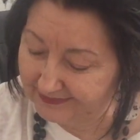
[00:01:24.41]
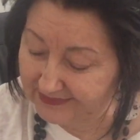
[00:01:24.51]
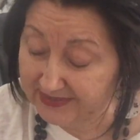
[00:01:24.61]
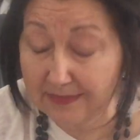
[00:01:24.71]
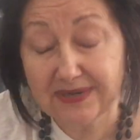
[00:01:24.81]

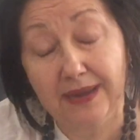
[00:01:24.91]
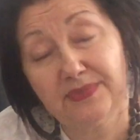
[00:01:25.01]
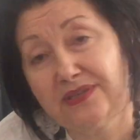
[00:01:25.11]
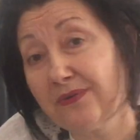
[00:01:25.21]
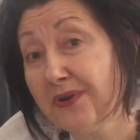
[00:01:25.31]

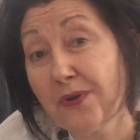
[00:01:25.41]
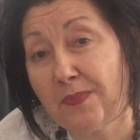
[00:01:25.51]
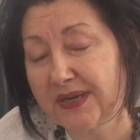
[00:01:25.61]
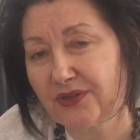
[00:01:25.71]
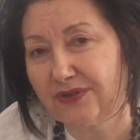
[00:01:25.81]
Sometimes there are no
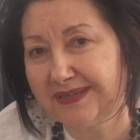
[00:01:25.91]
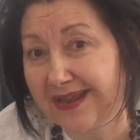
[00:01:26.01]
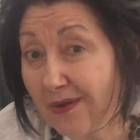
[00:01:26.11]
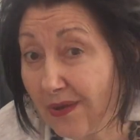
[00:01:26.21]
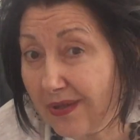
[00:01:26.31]
pictures
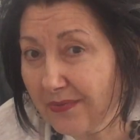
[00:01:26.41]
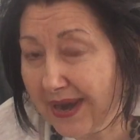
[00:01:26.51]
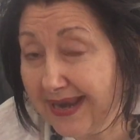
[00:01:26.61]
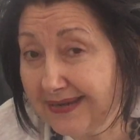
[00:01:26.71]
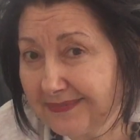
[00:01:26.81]
at all,
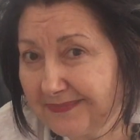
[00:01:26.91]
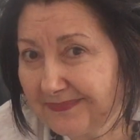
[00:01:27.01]
right?